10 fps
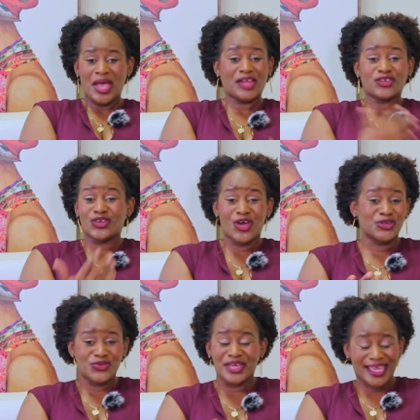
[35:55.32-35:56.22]
And you're
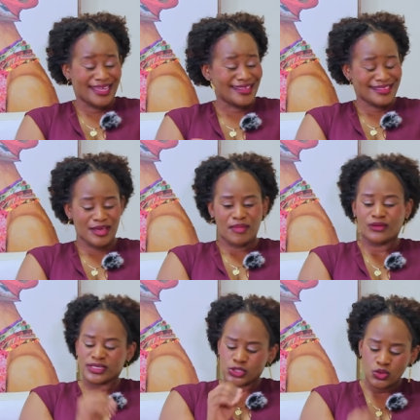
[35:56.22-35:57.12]
not doing anything
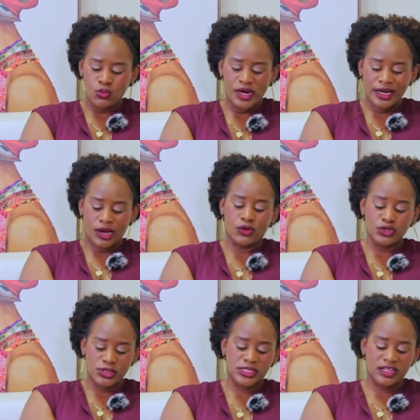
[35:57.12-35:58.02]
about it. So work on
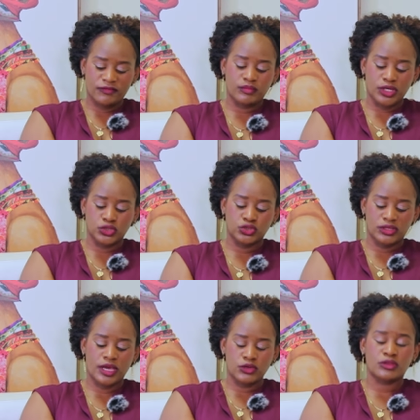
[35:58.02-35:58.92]
yourself and making sure
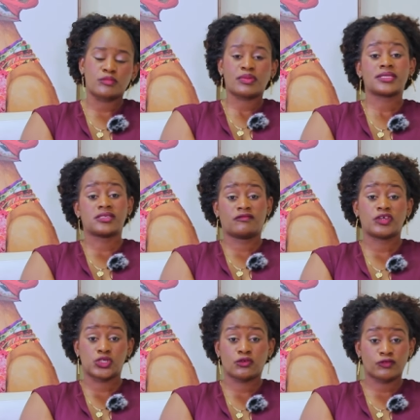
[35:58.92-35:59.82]
that you're the best
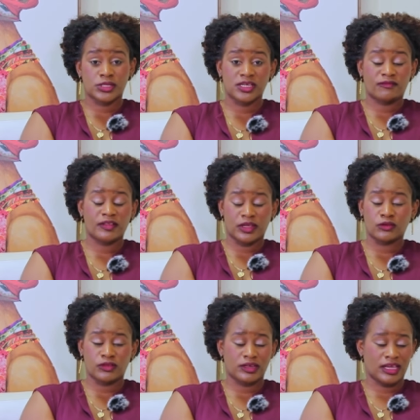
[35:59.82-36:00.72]
version of yourself at the
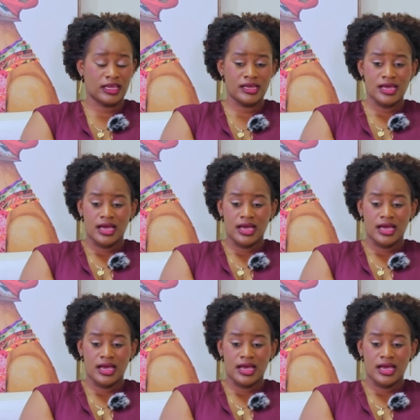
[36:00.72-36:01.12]
end of the day.